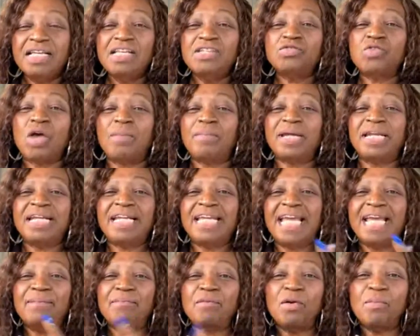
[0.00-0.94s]
so I'm going to
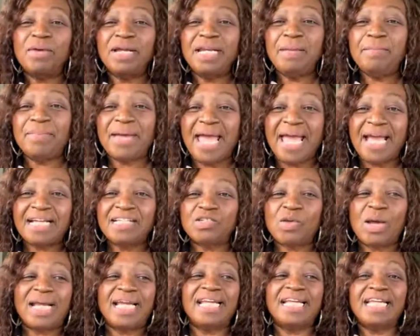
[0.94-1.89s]
get more money back so
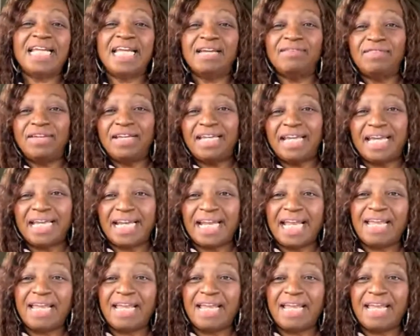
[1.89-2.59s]
I can give again.